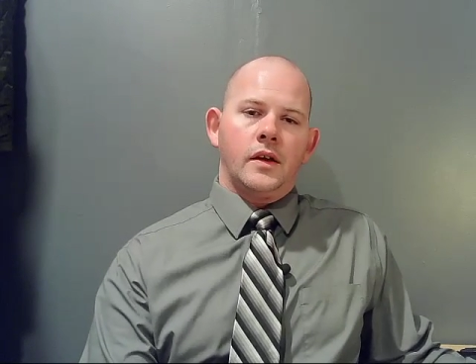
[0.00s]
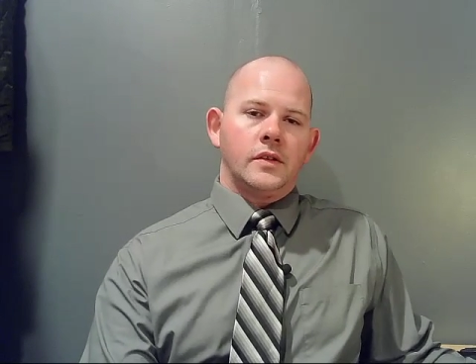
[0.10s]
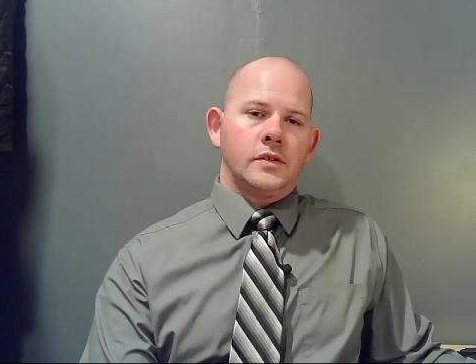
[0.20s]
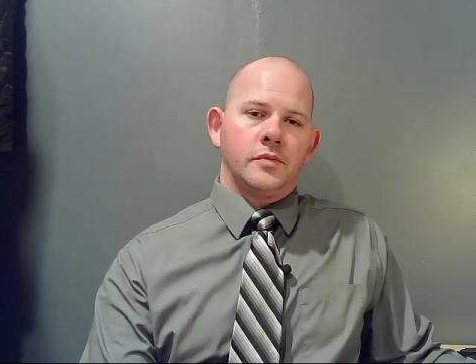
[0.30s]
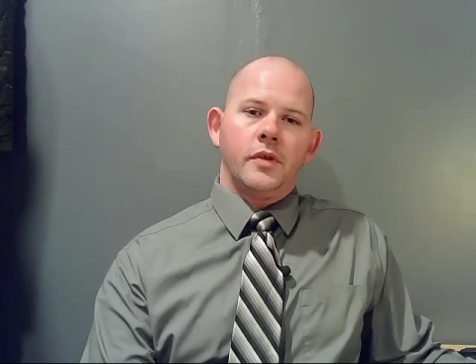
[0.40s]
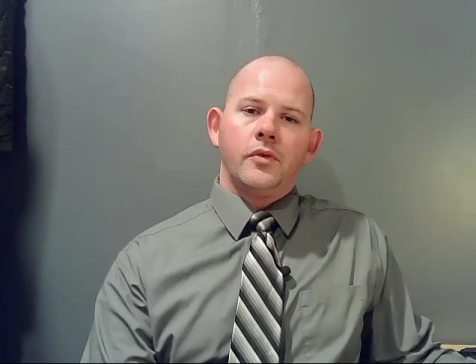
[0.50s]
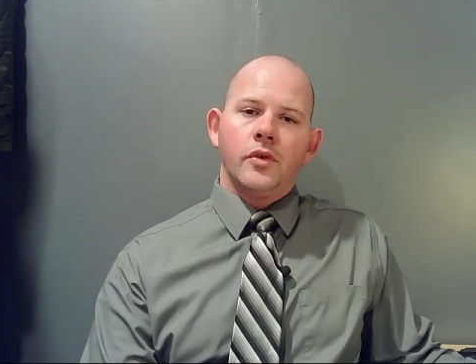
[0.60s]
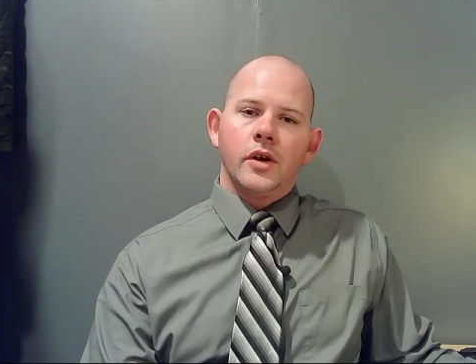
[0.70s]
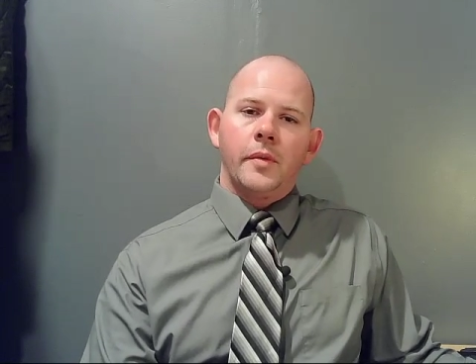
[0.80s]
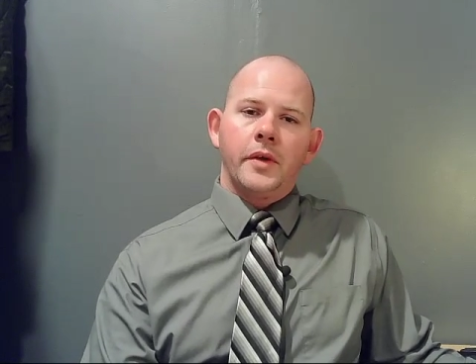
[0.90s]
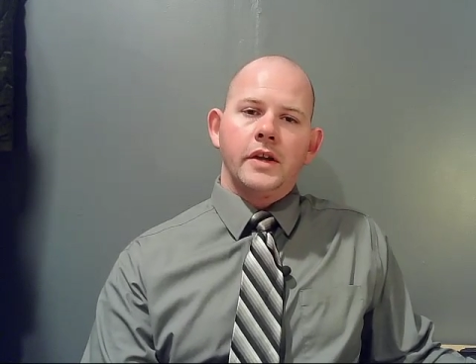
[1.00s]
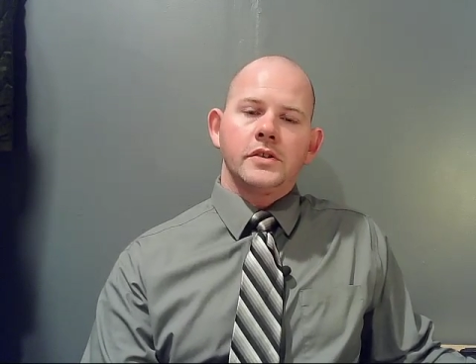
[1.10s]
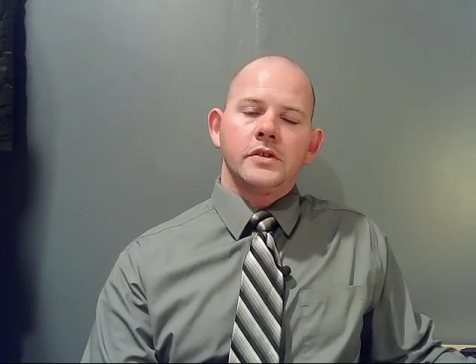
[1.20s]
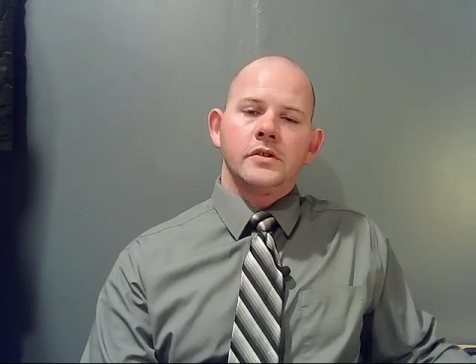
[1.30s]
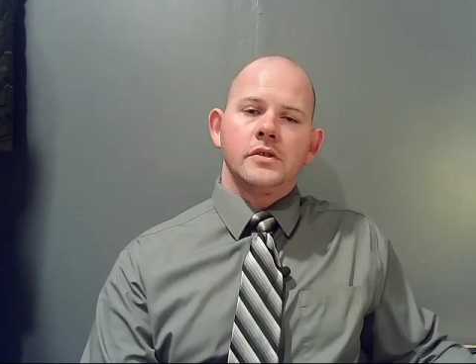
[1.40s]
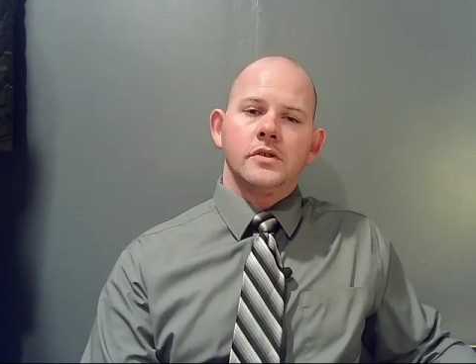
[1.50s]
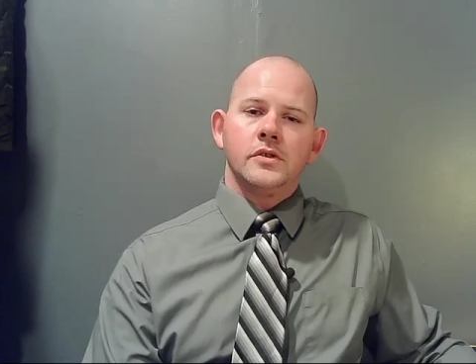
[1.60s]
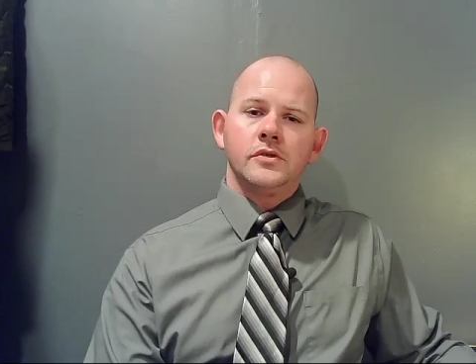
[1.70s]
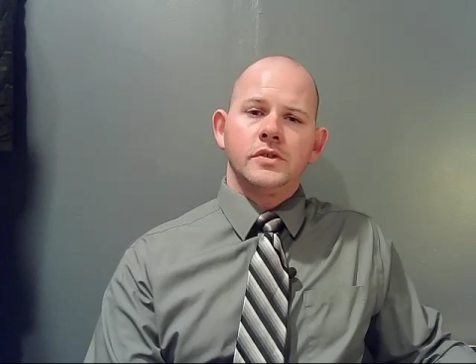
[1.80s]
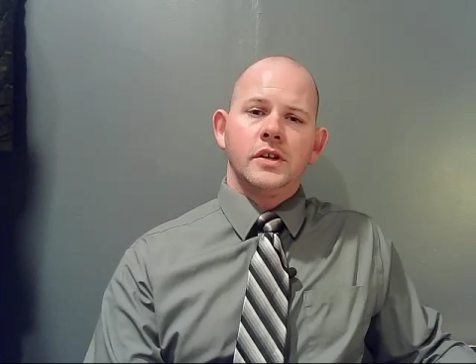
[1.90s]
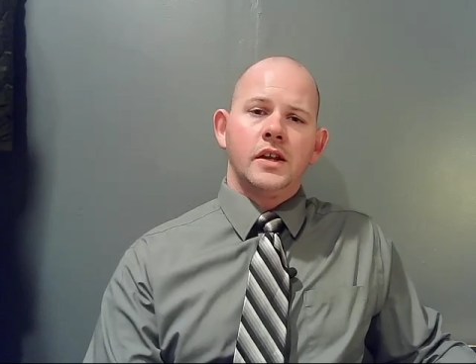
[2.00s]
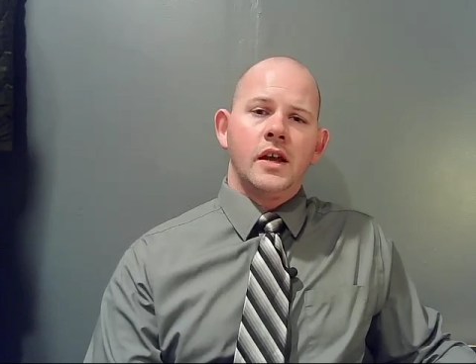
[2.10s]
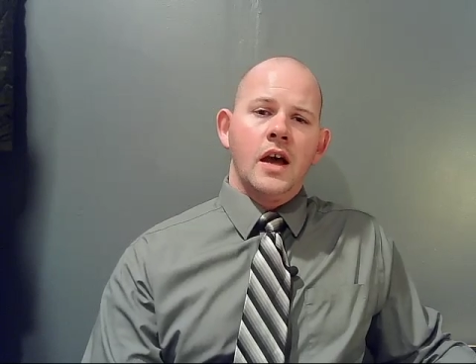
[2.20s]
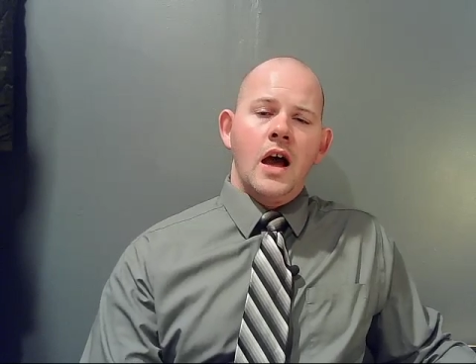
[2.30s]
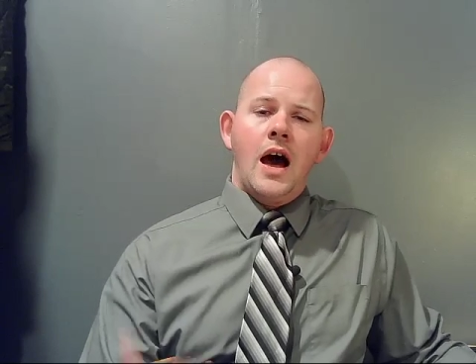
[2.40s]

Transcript: Supreme Court nomination who said,